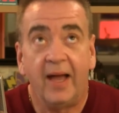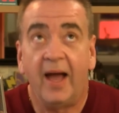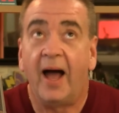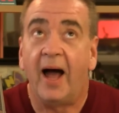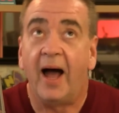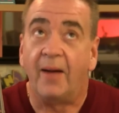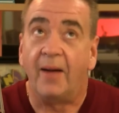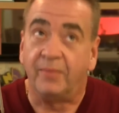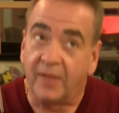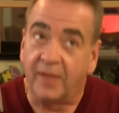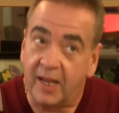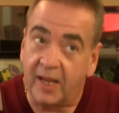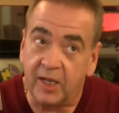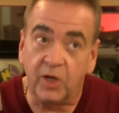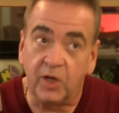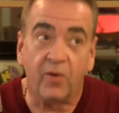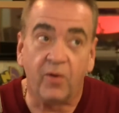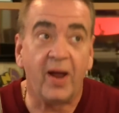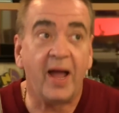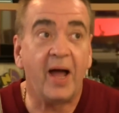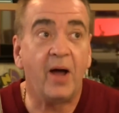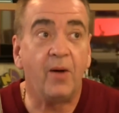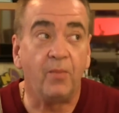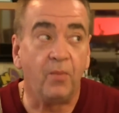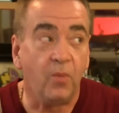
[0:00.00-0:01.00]
I'm letting her
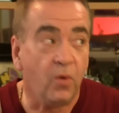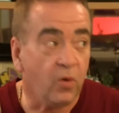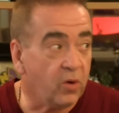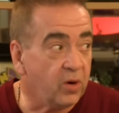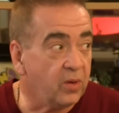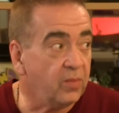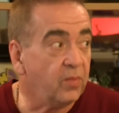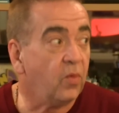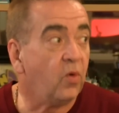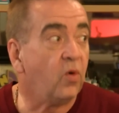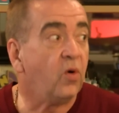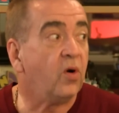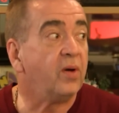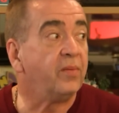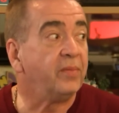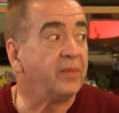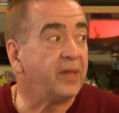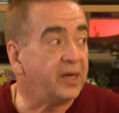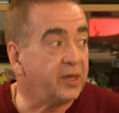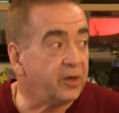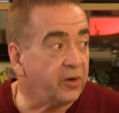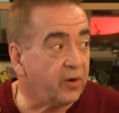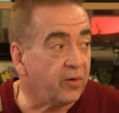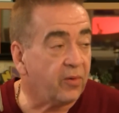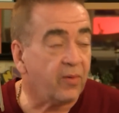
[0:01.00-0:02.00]
out more and more. I'm
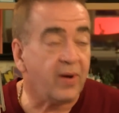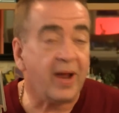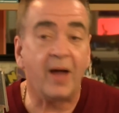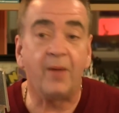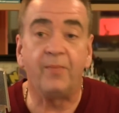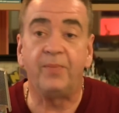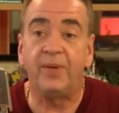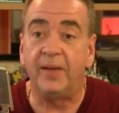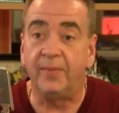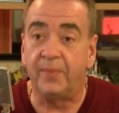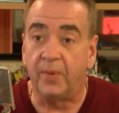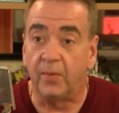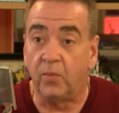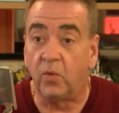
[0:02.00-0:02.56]
letting her around people